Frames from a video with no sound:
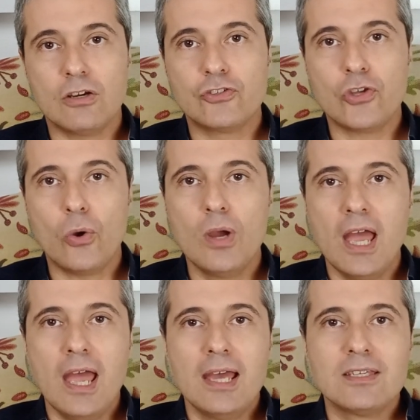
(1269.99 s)
So
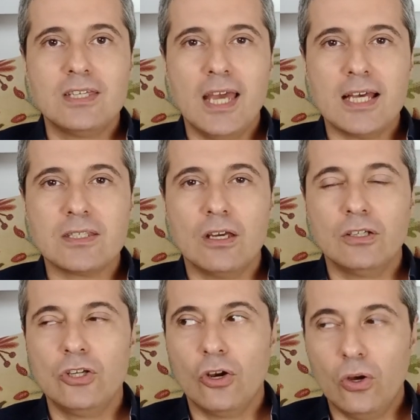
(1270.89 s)
she
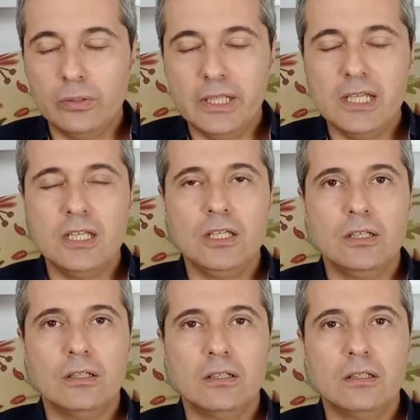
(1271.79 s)
has not only